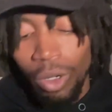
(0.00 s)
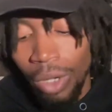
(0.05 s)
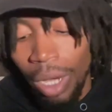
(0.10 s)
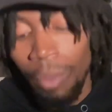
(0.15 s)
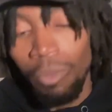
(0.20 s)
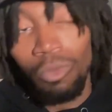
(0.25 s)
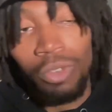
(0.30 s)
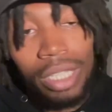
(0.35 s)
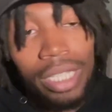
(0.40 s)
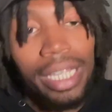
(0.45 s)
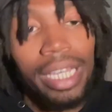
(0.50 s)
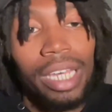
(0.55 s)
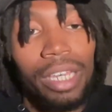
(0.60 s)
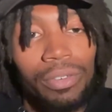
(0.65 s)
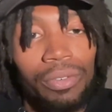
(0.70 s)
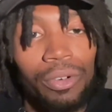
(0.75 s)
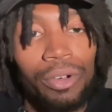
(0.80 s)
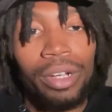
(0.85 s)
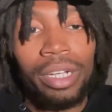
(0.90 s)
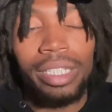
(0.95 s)
I'm really here
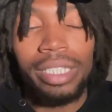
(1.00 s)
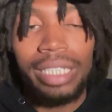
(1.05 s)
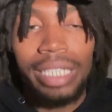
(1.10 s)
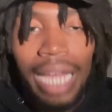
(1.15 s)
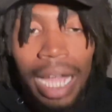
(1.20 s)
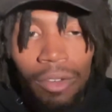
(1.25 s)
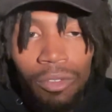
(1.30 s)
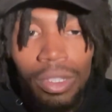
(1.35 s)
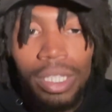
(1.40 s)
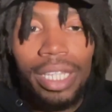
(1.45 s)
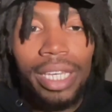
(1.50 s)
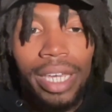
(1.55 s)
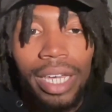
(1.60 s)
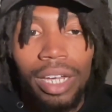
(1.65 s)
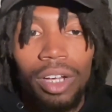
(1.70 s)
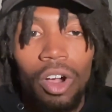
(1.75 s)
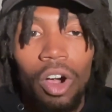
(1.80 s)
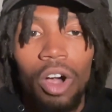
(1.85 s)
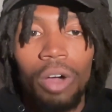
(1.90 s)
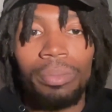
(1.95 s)
for it. Y'all really
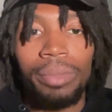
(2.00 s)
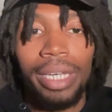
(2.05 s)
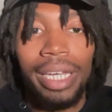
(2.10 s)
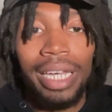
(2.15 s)
can't guard me.